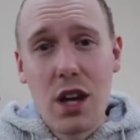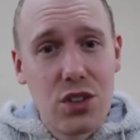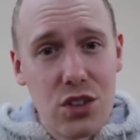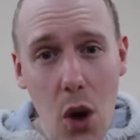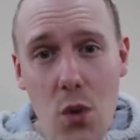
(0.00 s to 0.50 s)
You
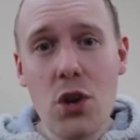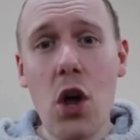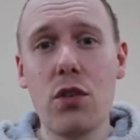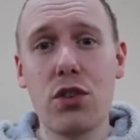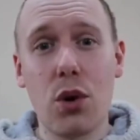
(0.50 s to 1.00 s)
get so
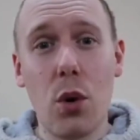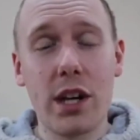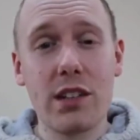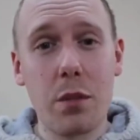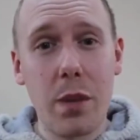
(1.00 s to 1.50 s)
nervous
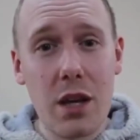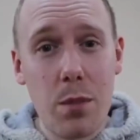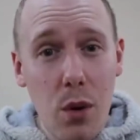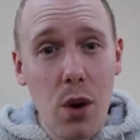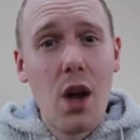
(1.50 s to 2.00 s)
talking to
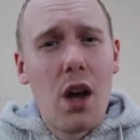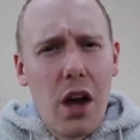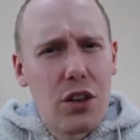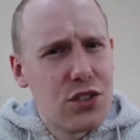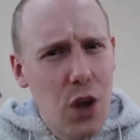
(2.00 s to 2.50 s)
people,
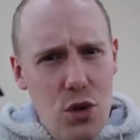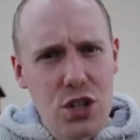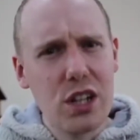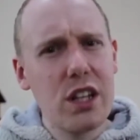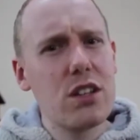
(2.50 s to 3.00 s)

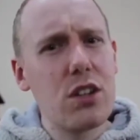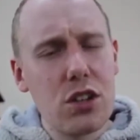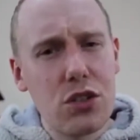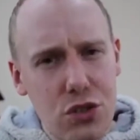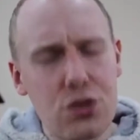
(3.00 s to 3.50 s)
socially
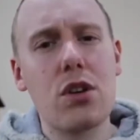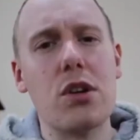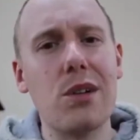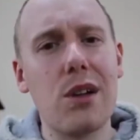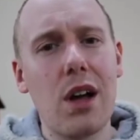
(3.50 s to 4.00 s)
you, you
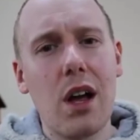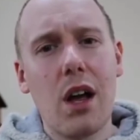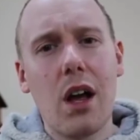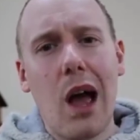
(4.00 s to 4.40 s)
struggle.